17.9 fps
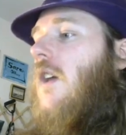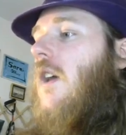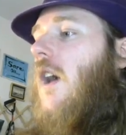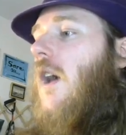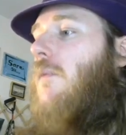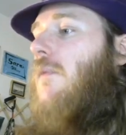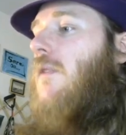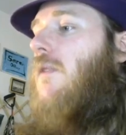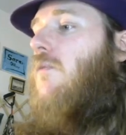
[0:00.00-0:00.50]

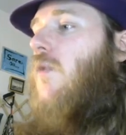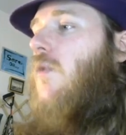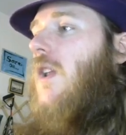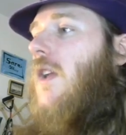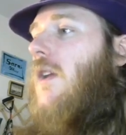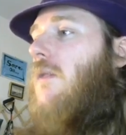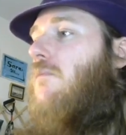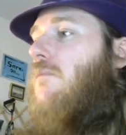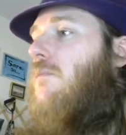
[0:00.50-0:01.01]
I've been
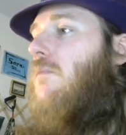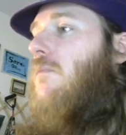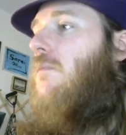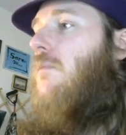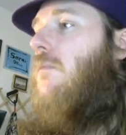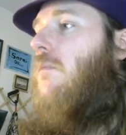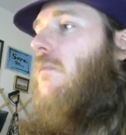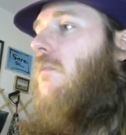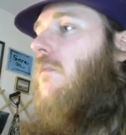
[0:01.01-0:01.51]
winning
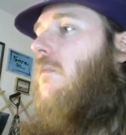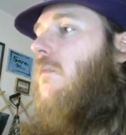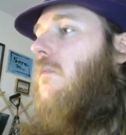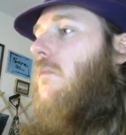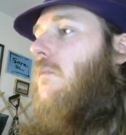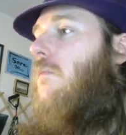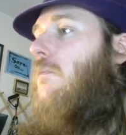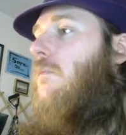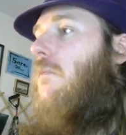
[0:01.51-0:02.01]

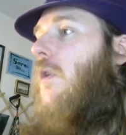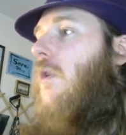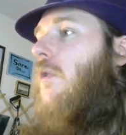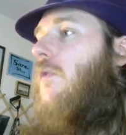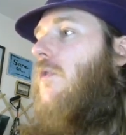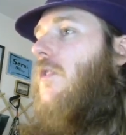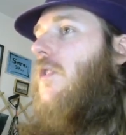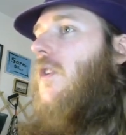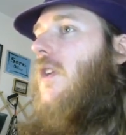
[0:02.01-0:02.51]

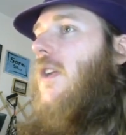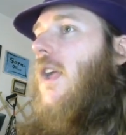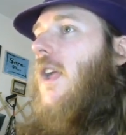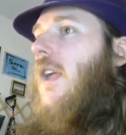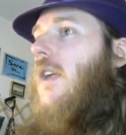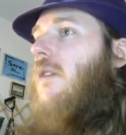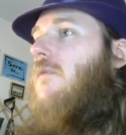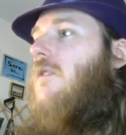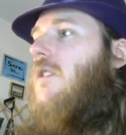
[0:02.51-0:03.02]
both
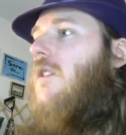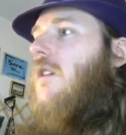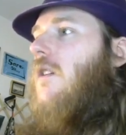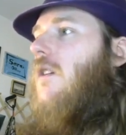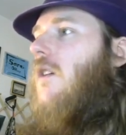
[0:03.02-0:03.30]
games.